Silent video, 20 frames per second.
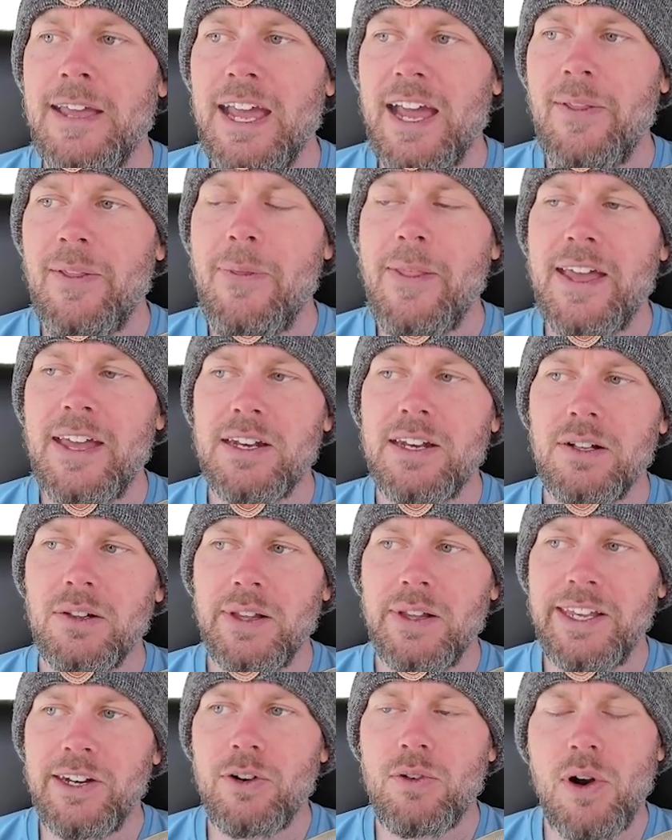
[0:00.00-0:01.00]
And then
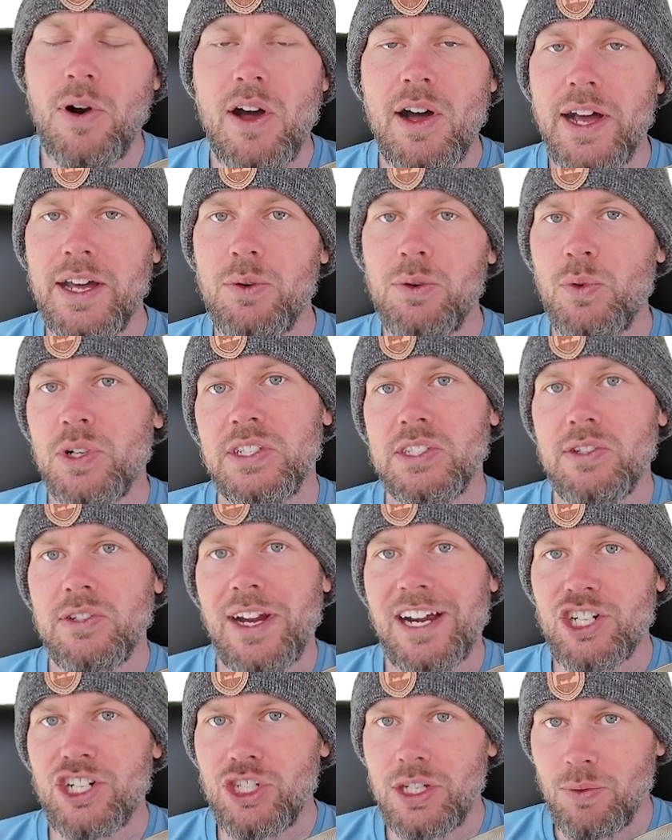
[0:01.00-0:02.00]
later on, once you're
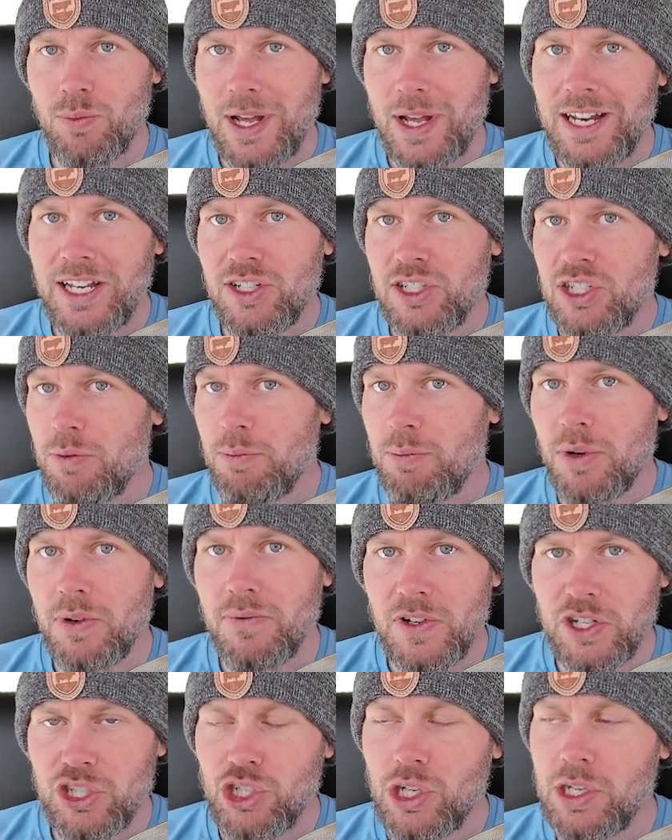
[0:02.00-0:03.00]
actually ready to
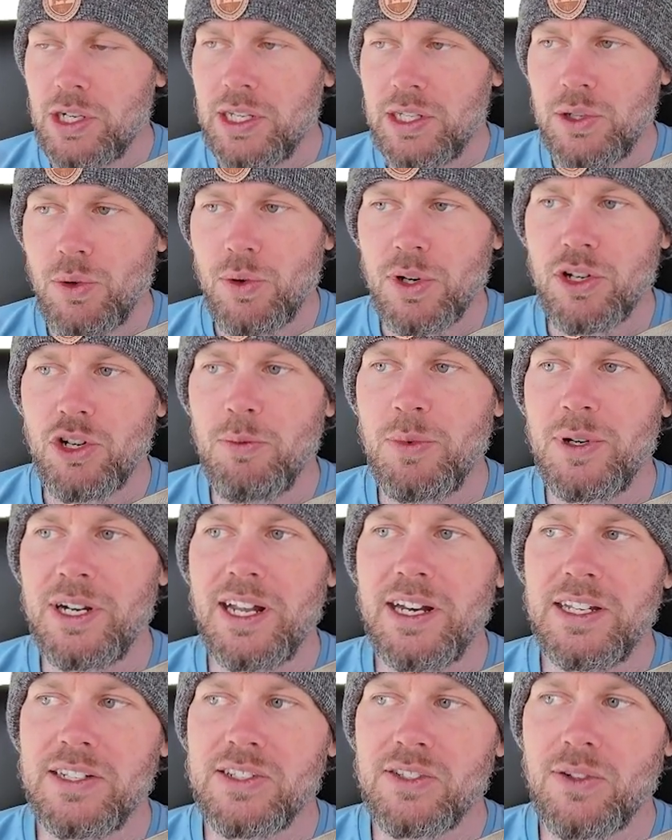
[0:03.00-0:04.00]
provision your
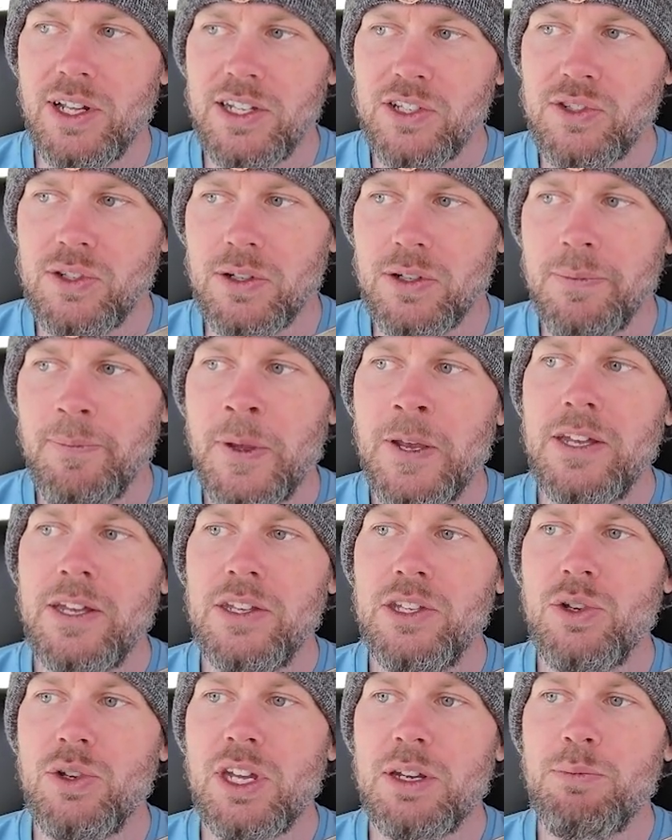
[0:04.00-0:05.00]
Kubernetes cluster,
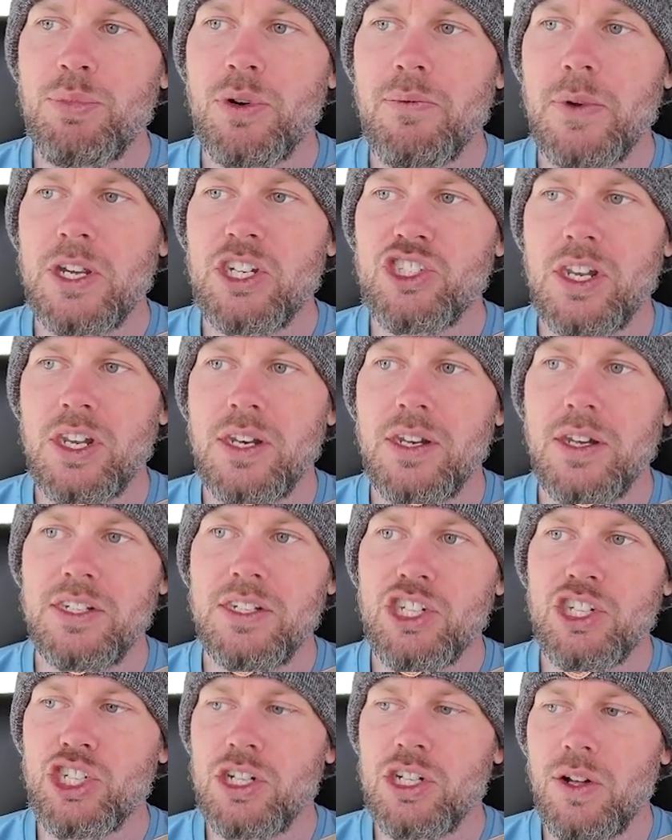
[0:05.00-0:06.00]
you can provision
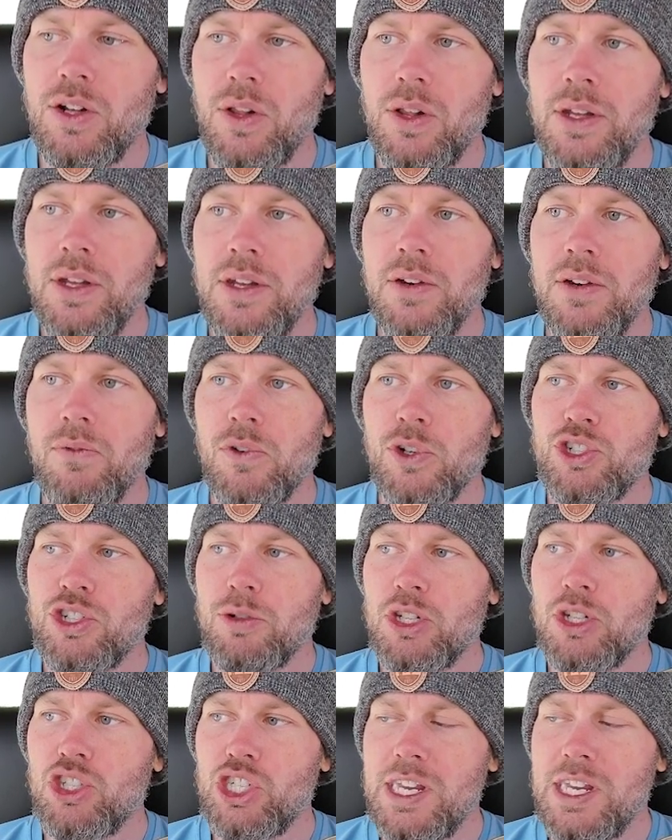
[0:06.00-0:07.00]
additional virtual
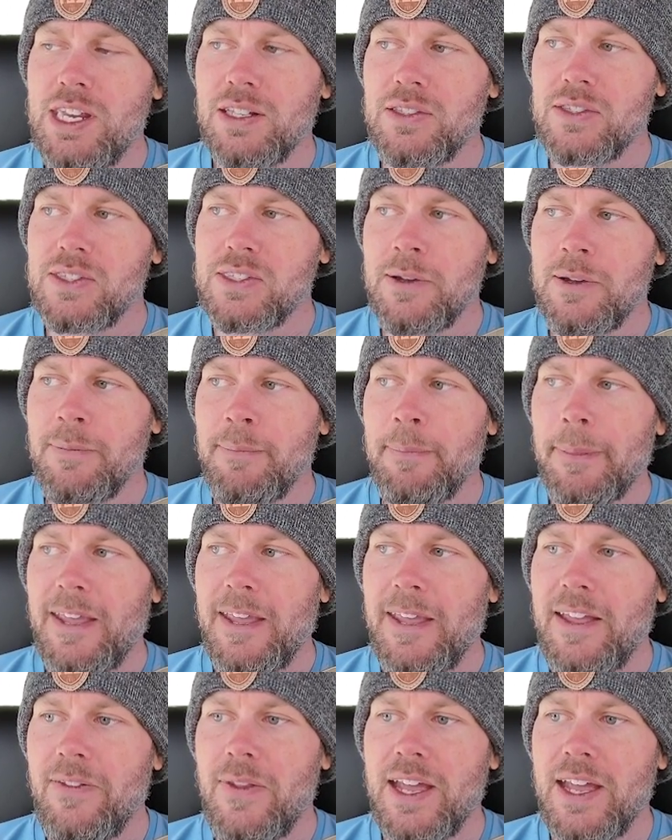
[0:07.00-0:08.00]
machines
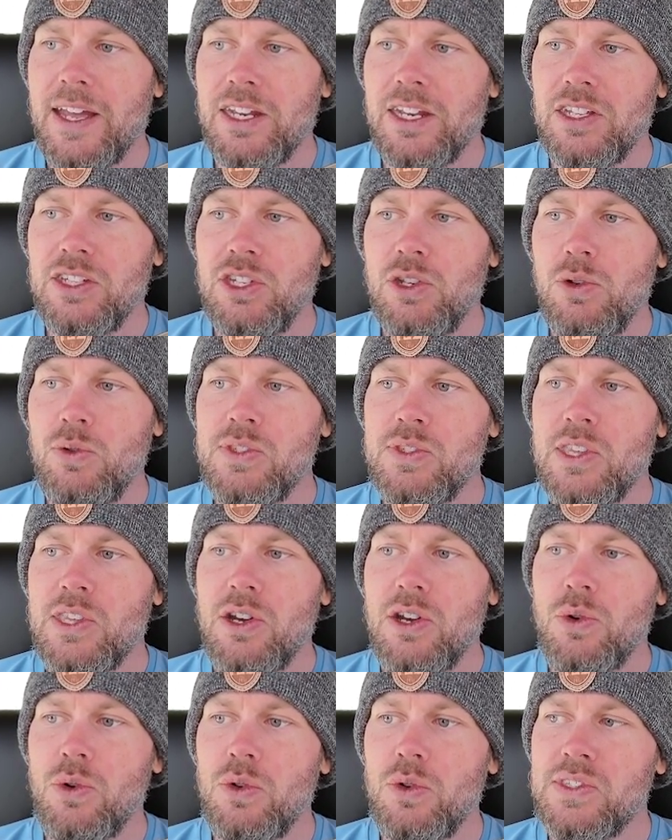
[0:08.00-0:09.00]
and then use
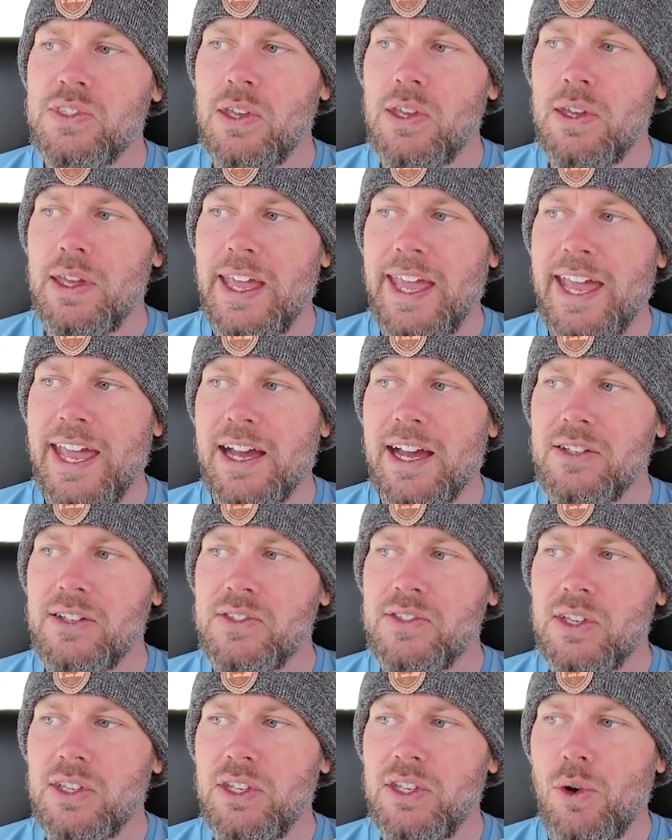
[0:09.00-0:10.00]
those
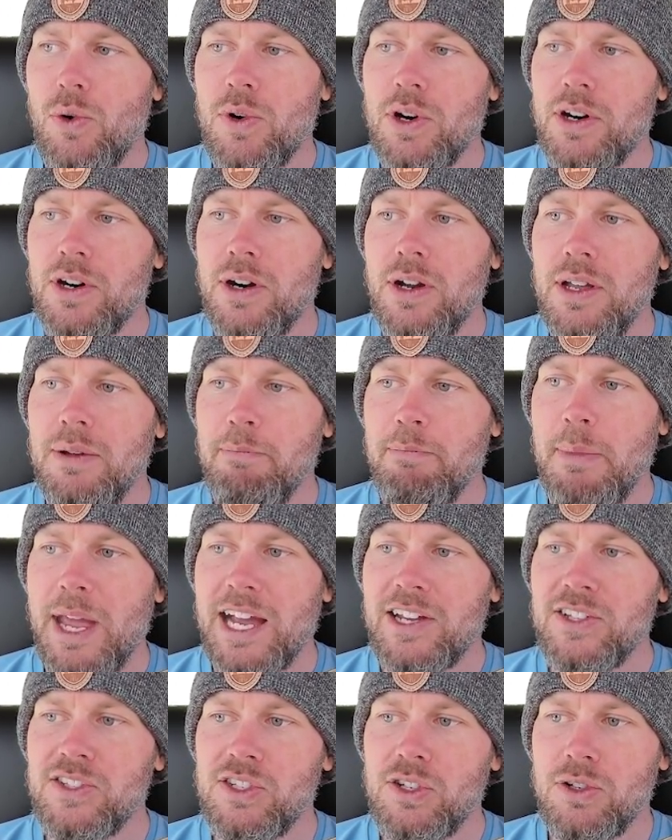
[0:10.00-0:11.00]
as your
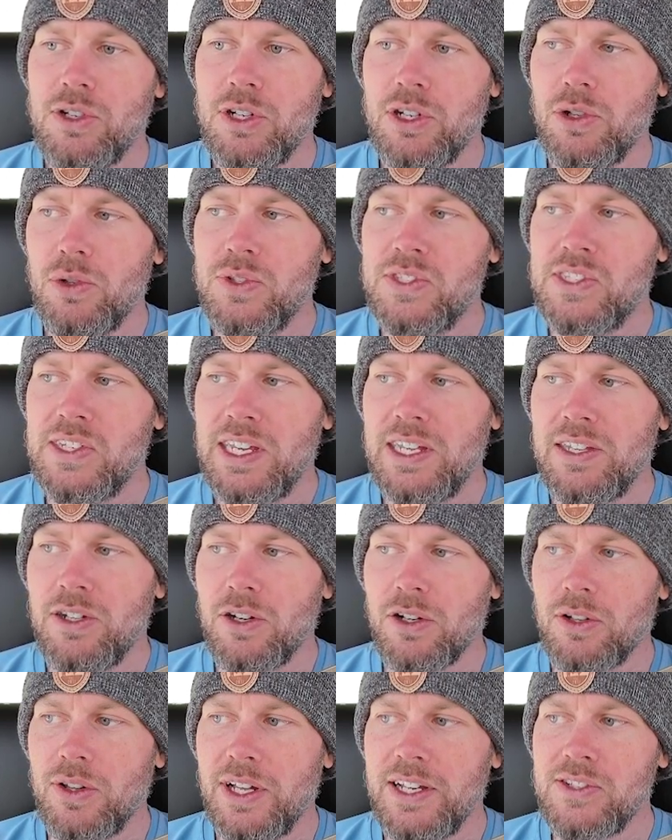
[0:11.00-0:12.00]
master nodes in
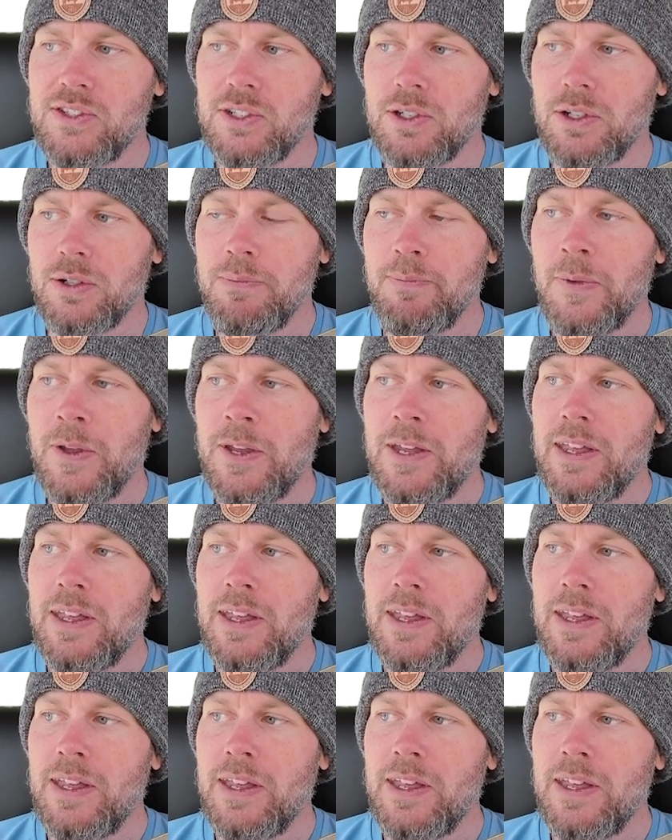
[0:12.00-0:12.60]
your cluster.